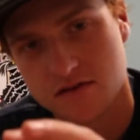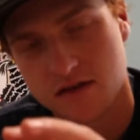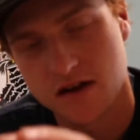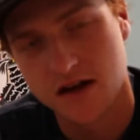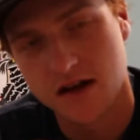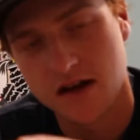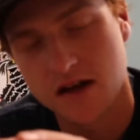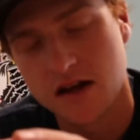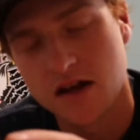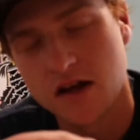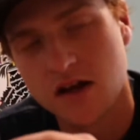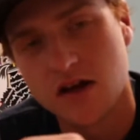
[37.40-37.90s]

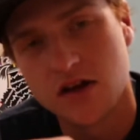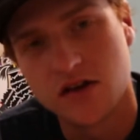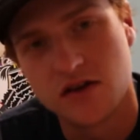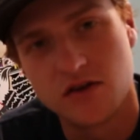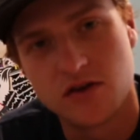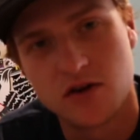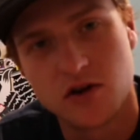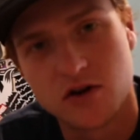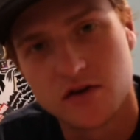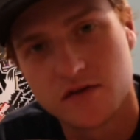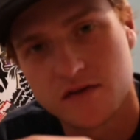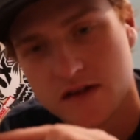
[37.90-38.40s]
right?
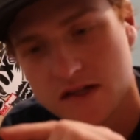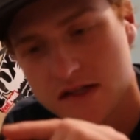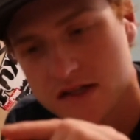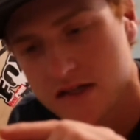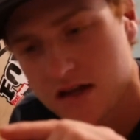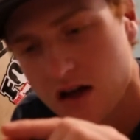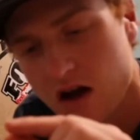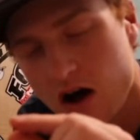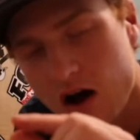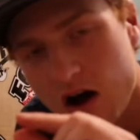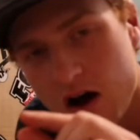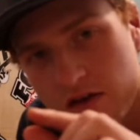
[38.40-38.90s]
You know if
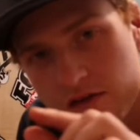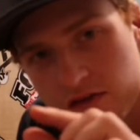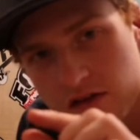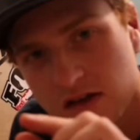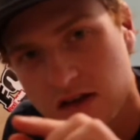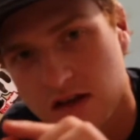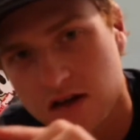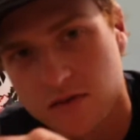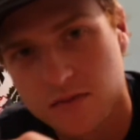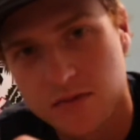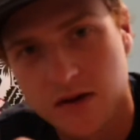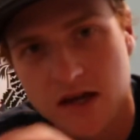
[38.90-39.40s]
it's off a
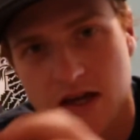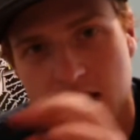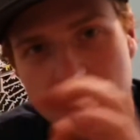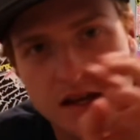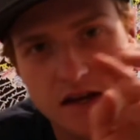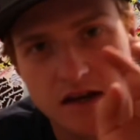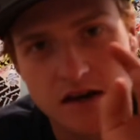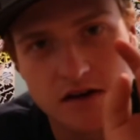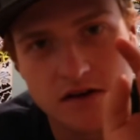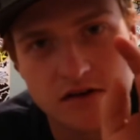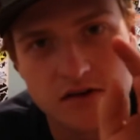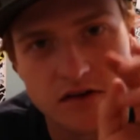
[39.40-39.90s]
little bit
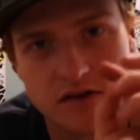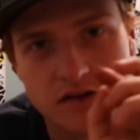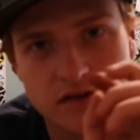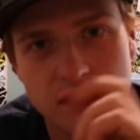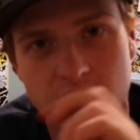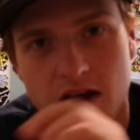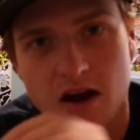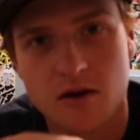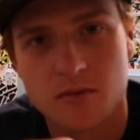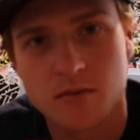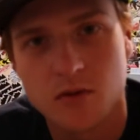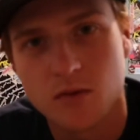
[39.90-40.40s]
here or
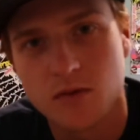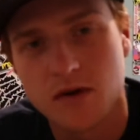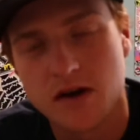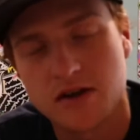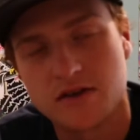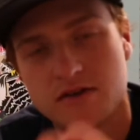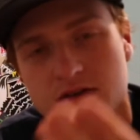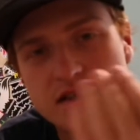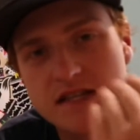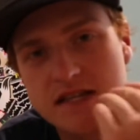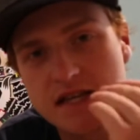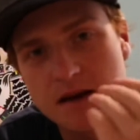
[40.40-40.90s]
there, but when
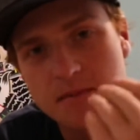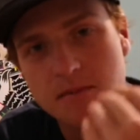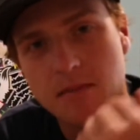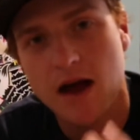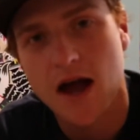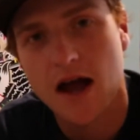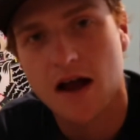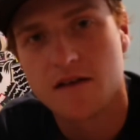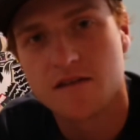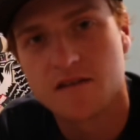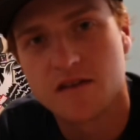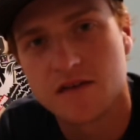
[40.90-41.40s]
you step
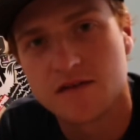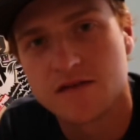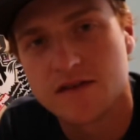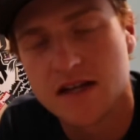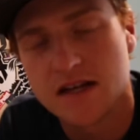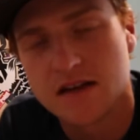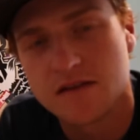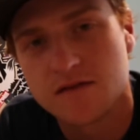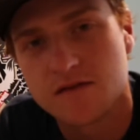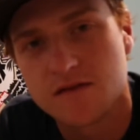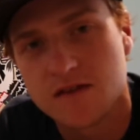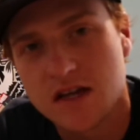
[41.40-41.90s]
back
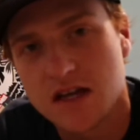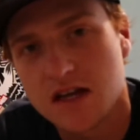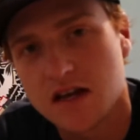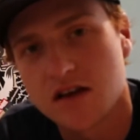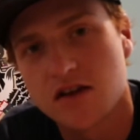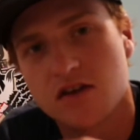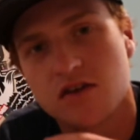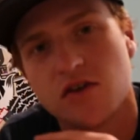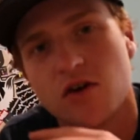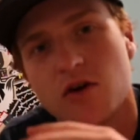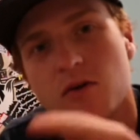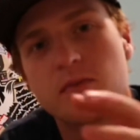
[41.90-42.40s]
15 feet,
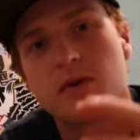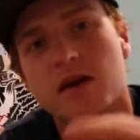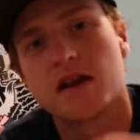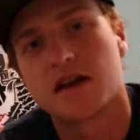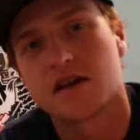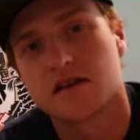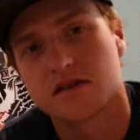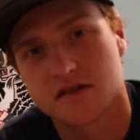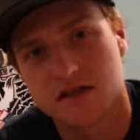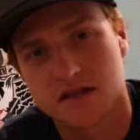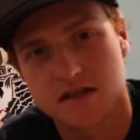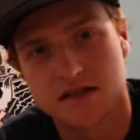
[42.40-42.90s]
nobody
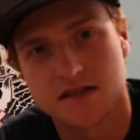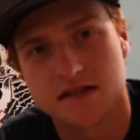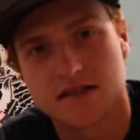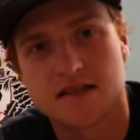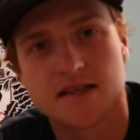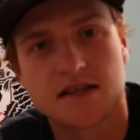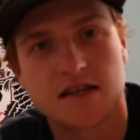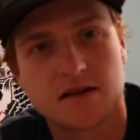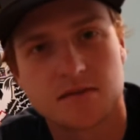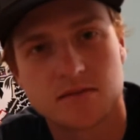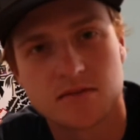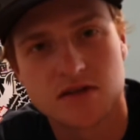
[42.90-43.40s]
else can
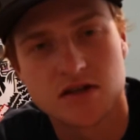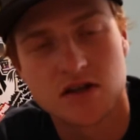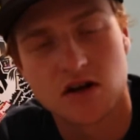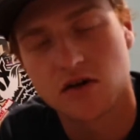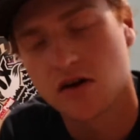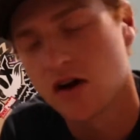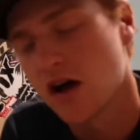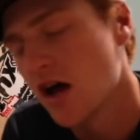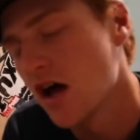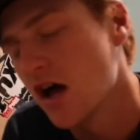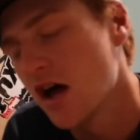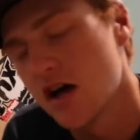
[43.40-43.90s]
see them.
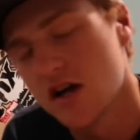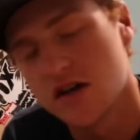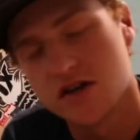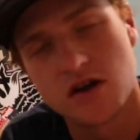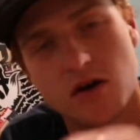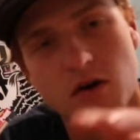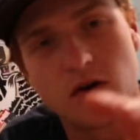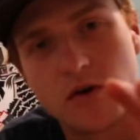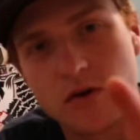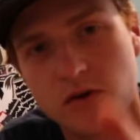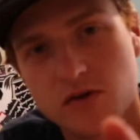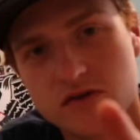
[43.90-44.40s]
So
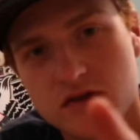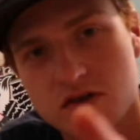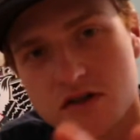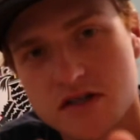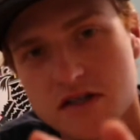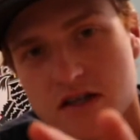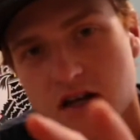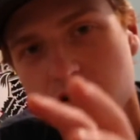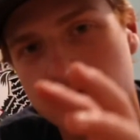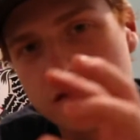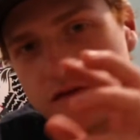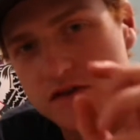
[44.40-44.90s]
don't hold
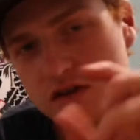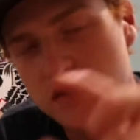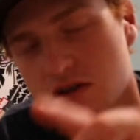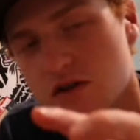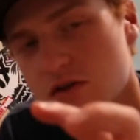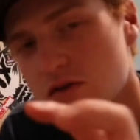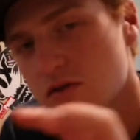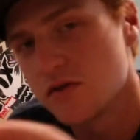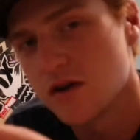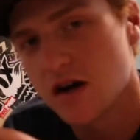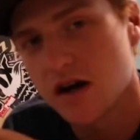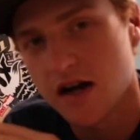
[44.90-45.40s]
yourself
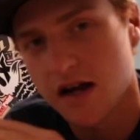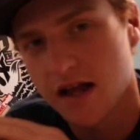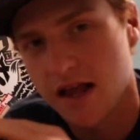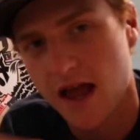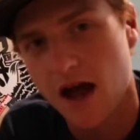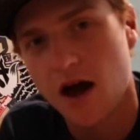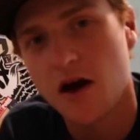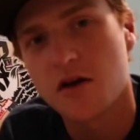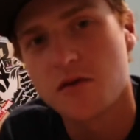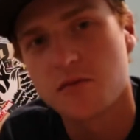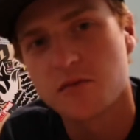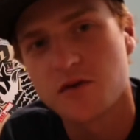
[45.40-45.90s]
too
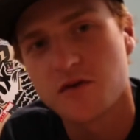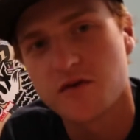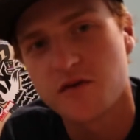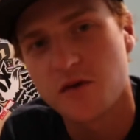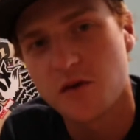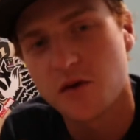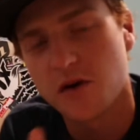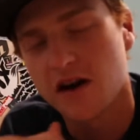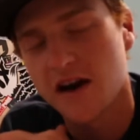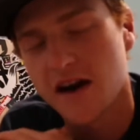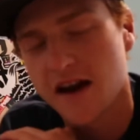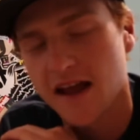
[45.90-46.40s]
accountable
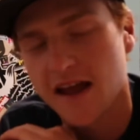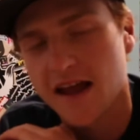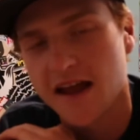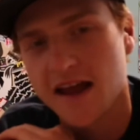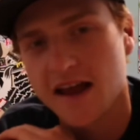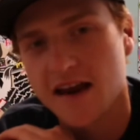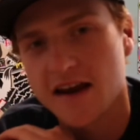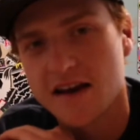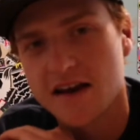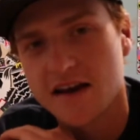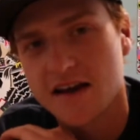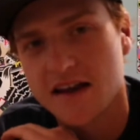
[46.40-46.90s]
for it
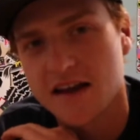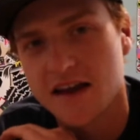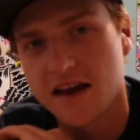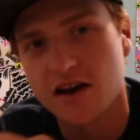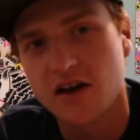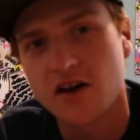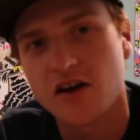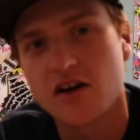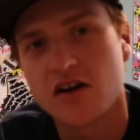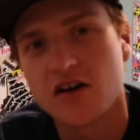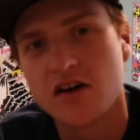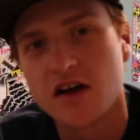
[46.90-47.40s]
and get
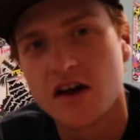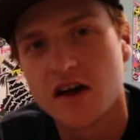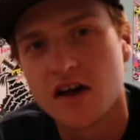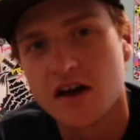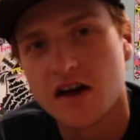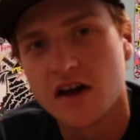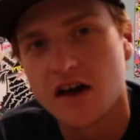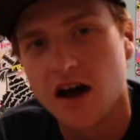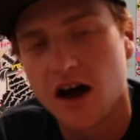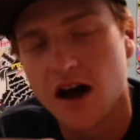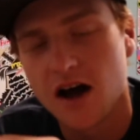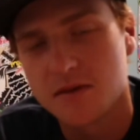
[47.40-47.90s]
all
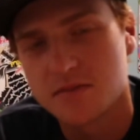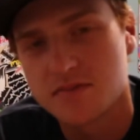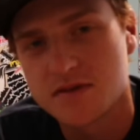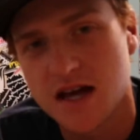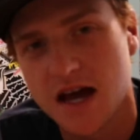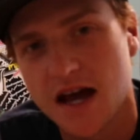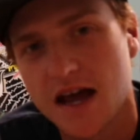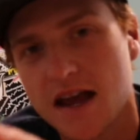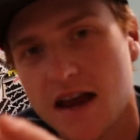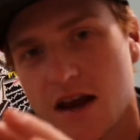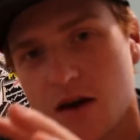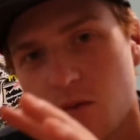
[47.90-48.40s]

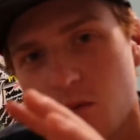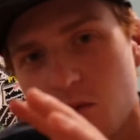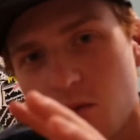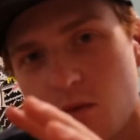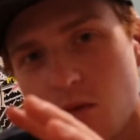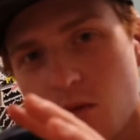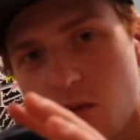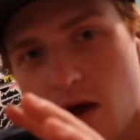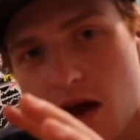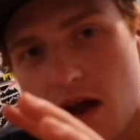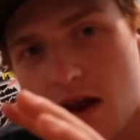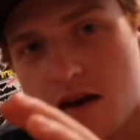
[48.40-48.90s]
uptight
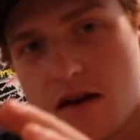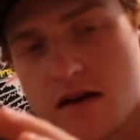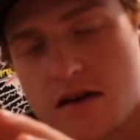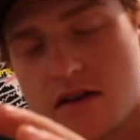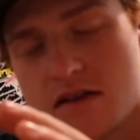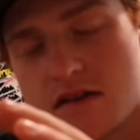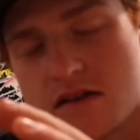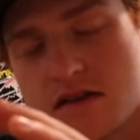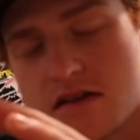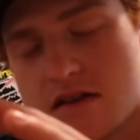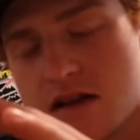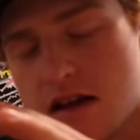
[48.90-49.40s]

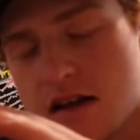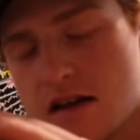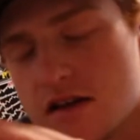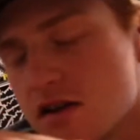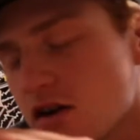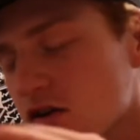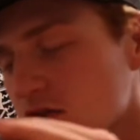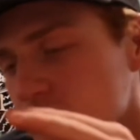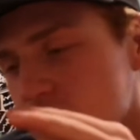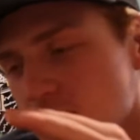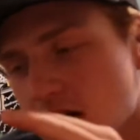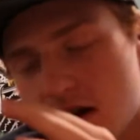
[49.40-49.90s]
and
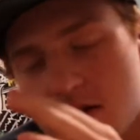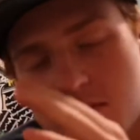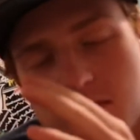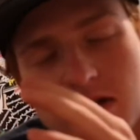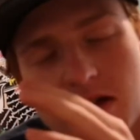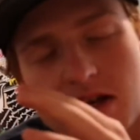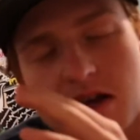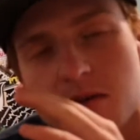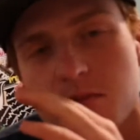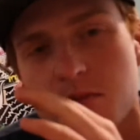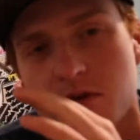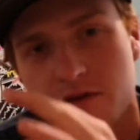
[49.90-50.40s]
don't try to
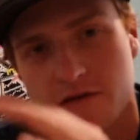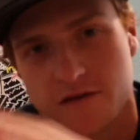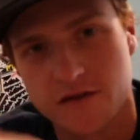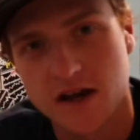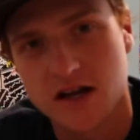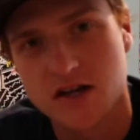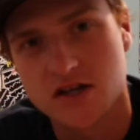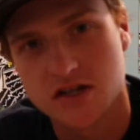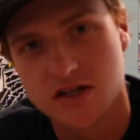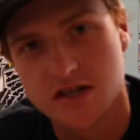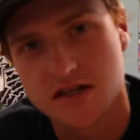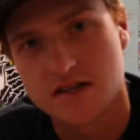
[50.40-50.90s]
be a
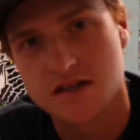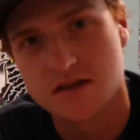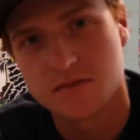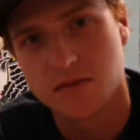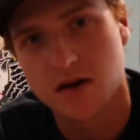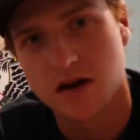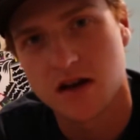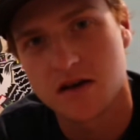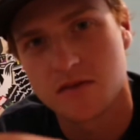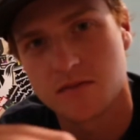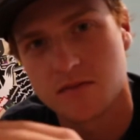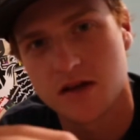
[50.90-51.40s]
perfectionist
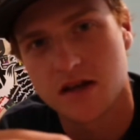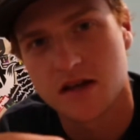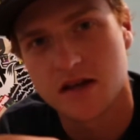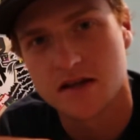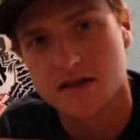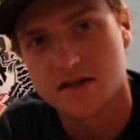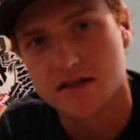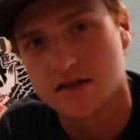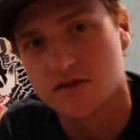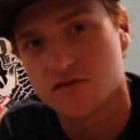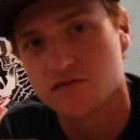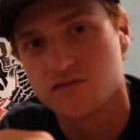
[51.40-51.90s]
about it
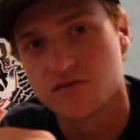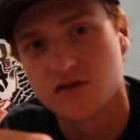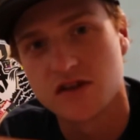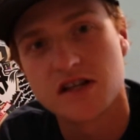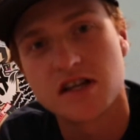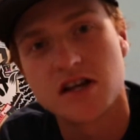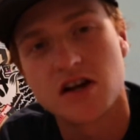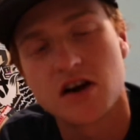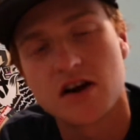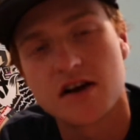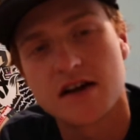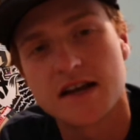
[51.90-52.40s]
because it's
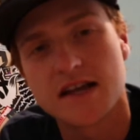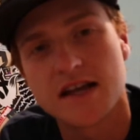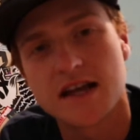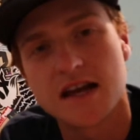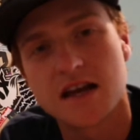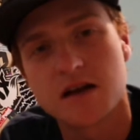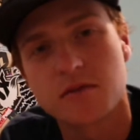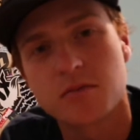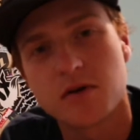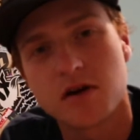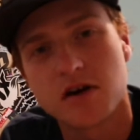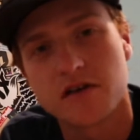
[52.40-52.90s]
really hard to
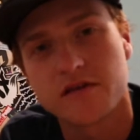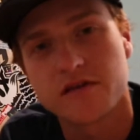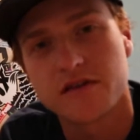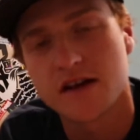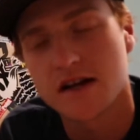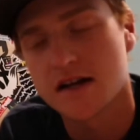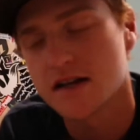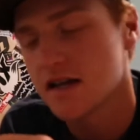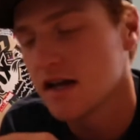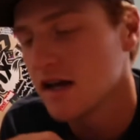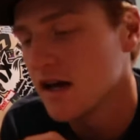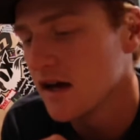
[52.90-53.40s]
get it
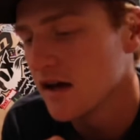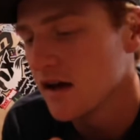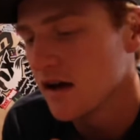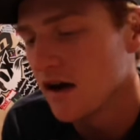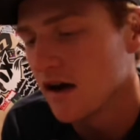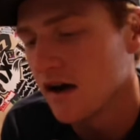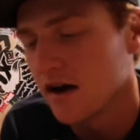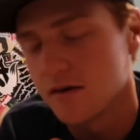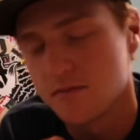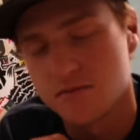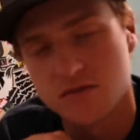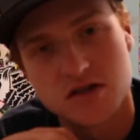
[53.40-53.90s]
perfect.
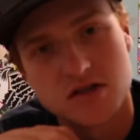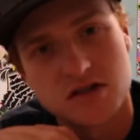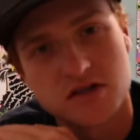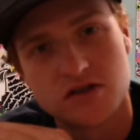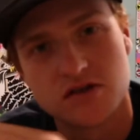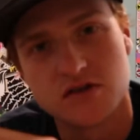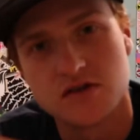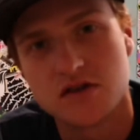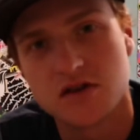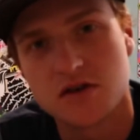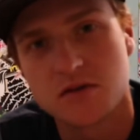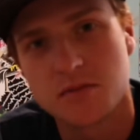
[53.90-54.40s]
Just
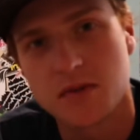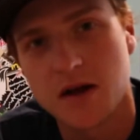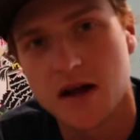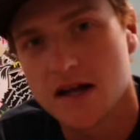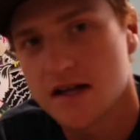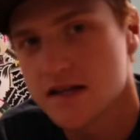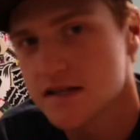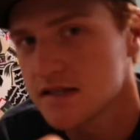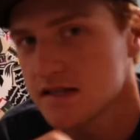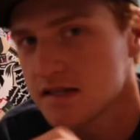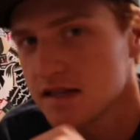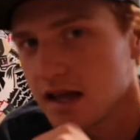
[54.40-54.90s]
do your
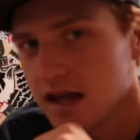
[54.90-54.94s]
best